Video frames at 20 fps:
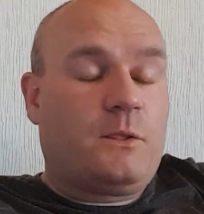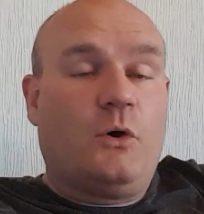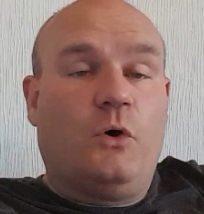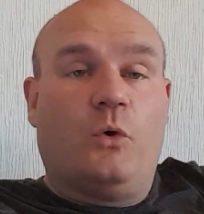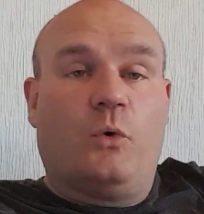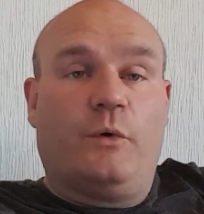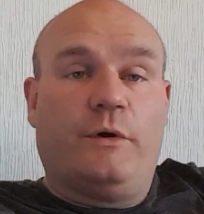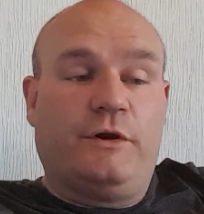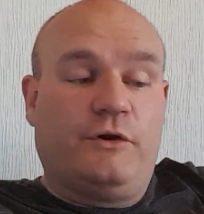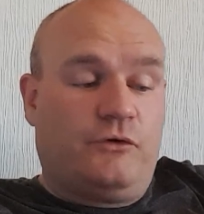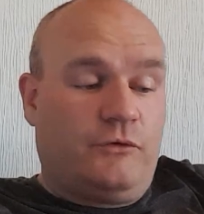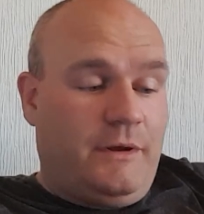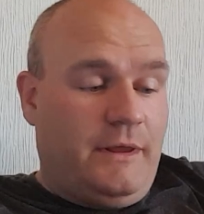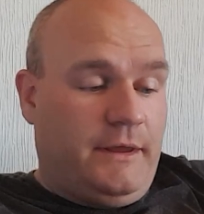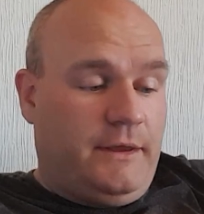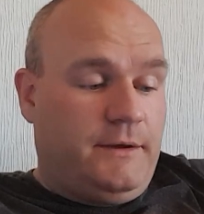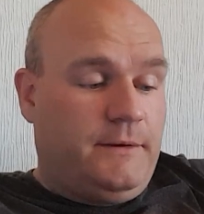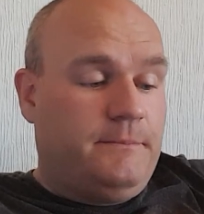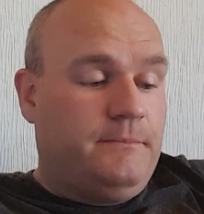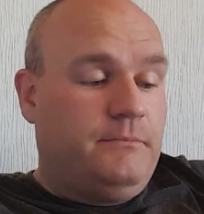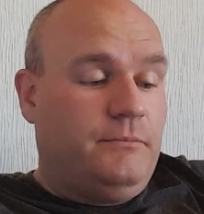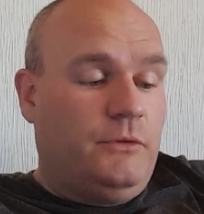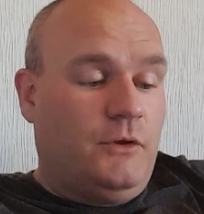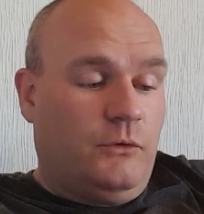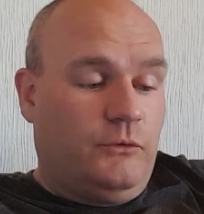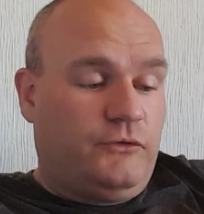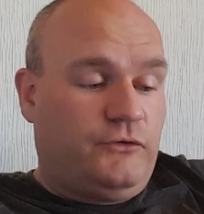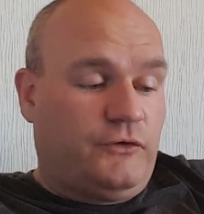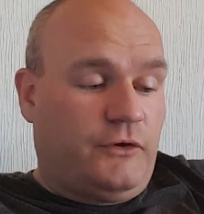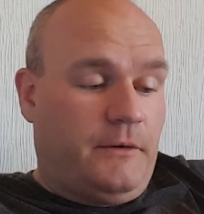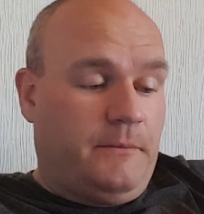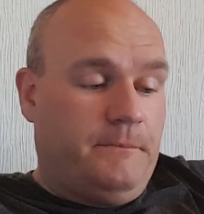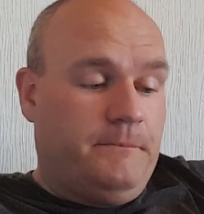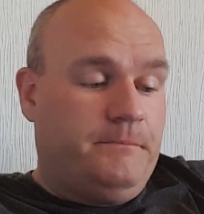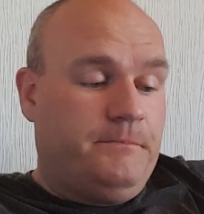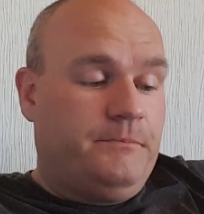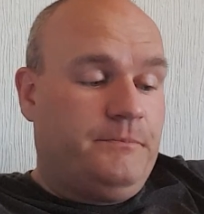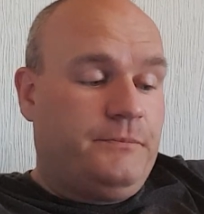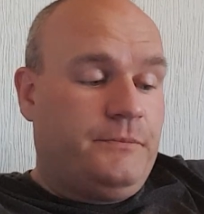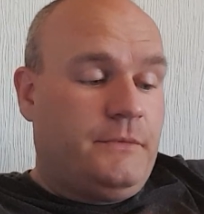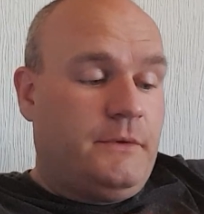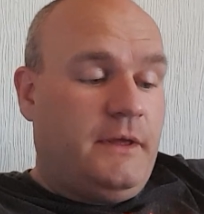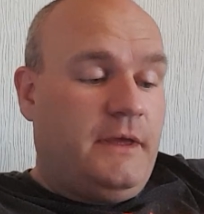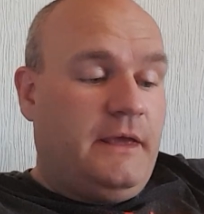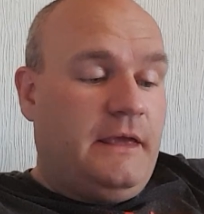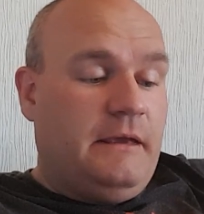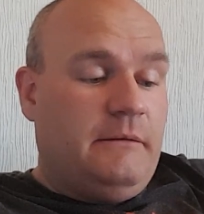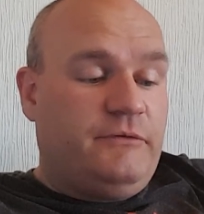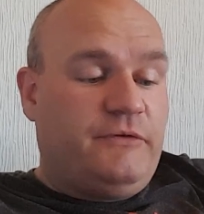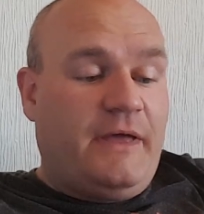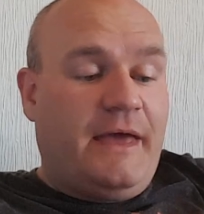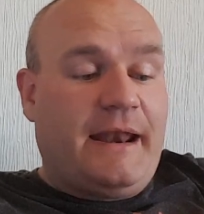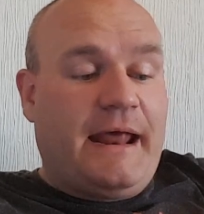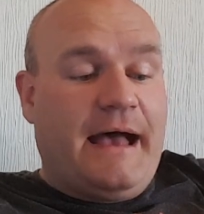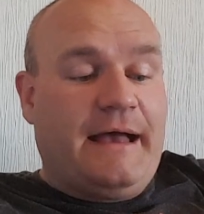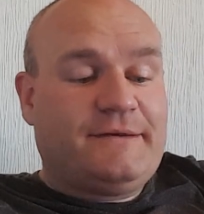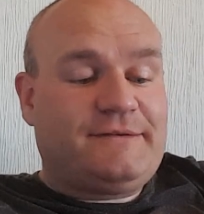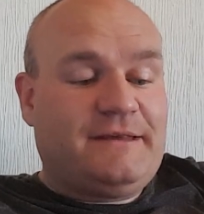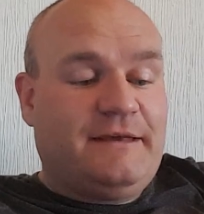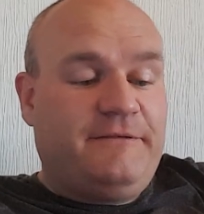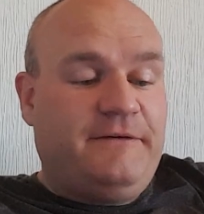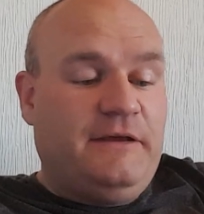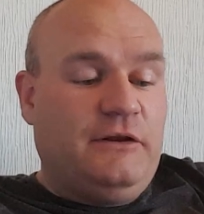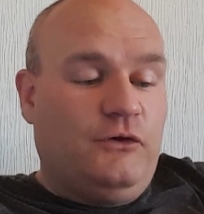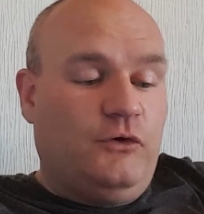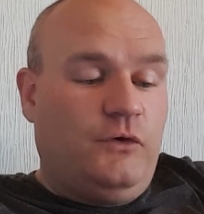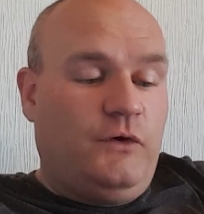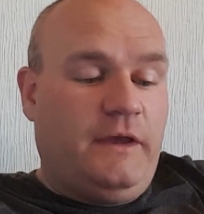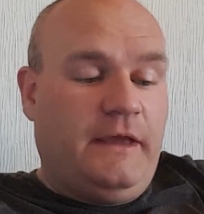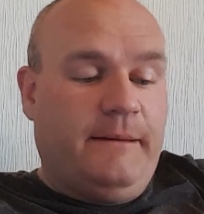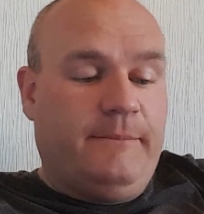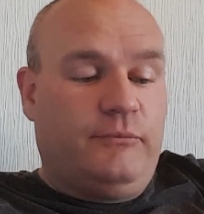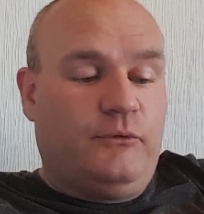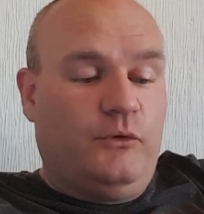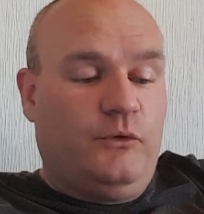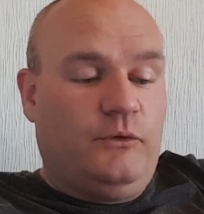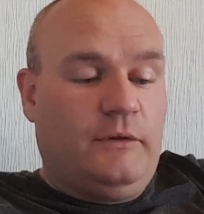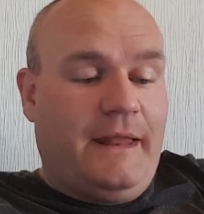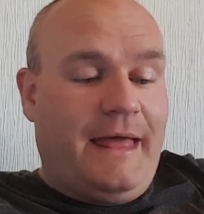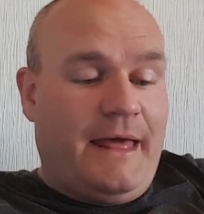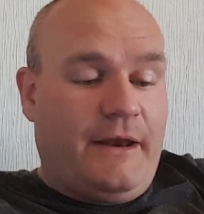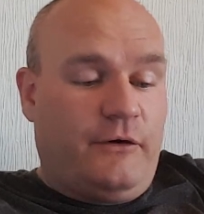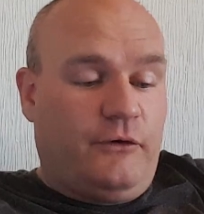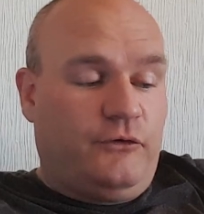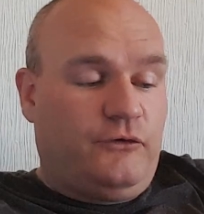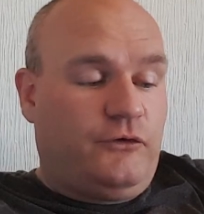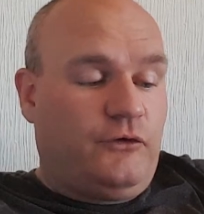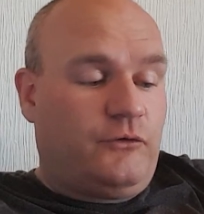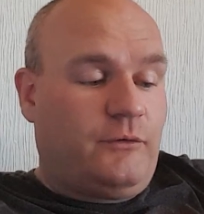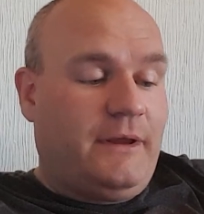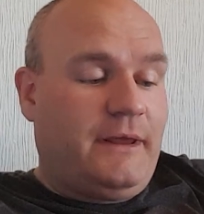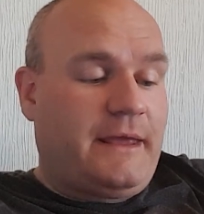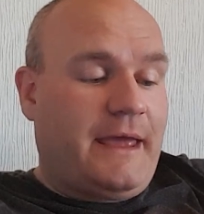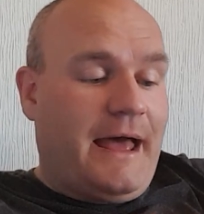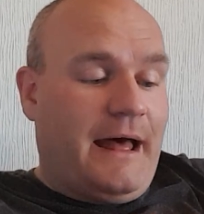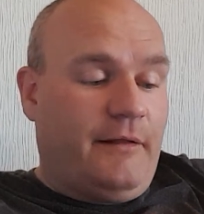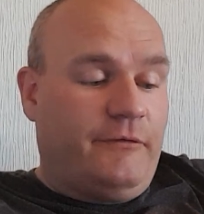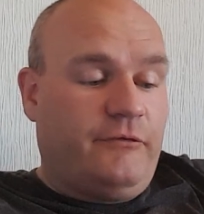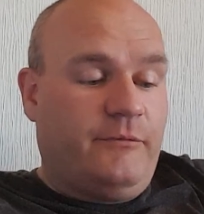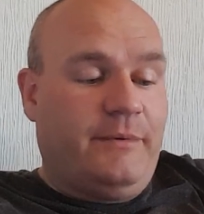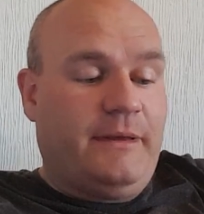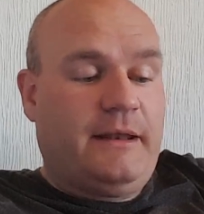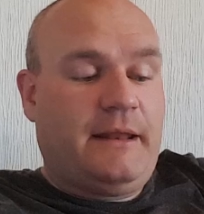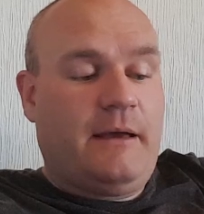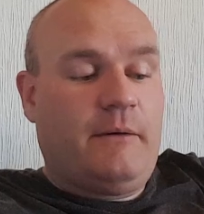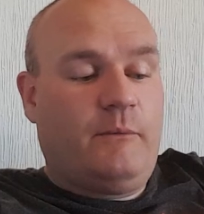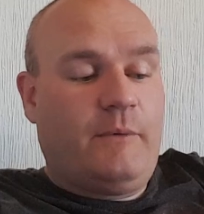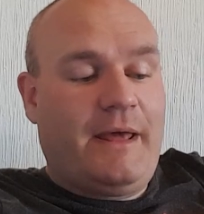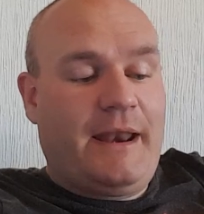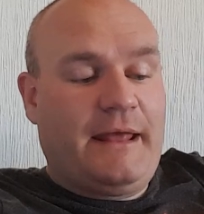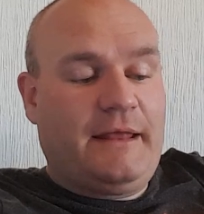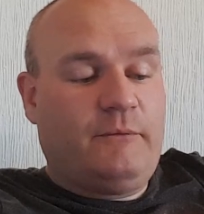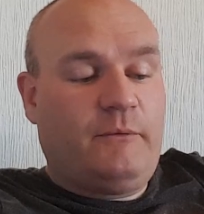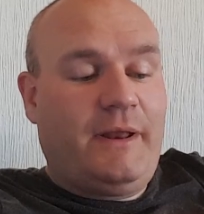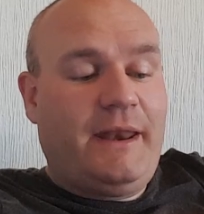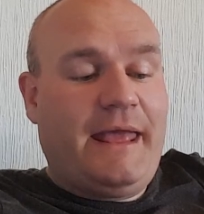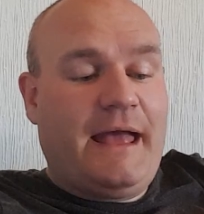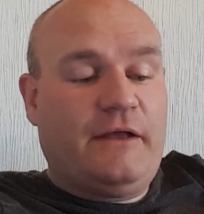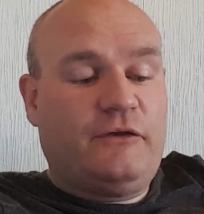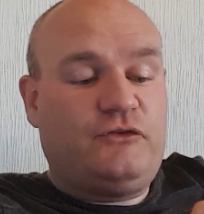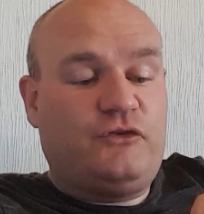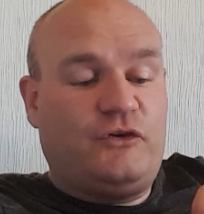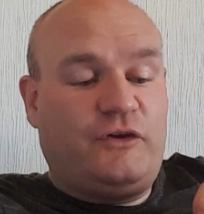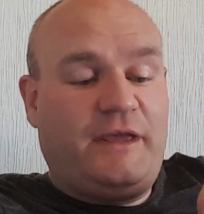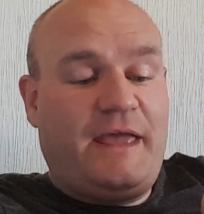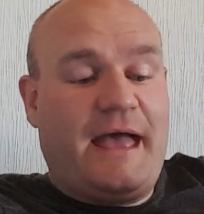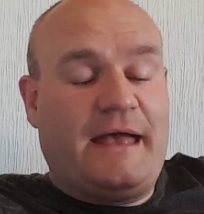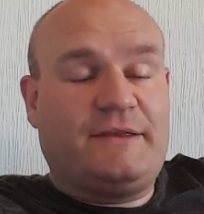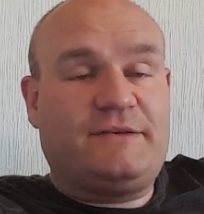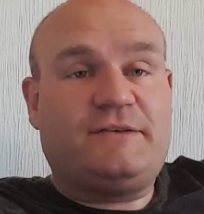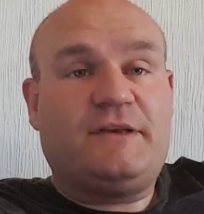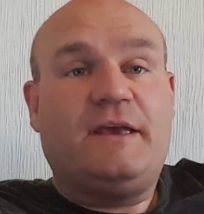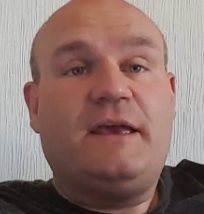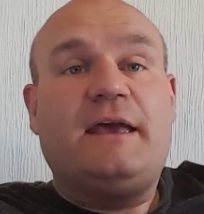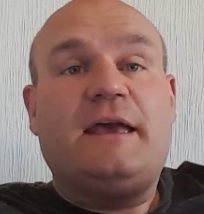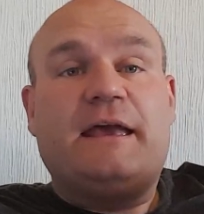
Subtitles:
"Or in Greek?" "No, sir." He was then asked if he knew Hebrew letters, the Greek alphabet, and when he answered yes,